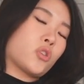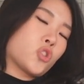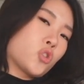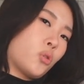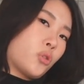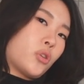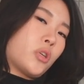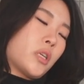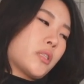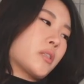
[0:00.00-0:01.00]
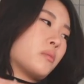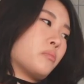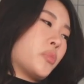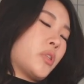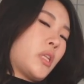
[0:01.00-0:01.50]
shoulder is
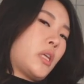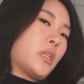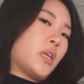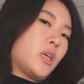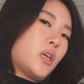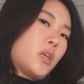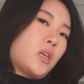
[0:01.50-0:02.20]
completely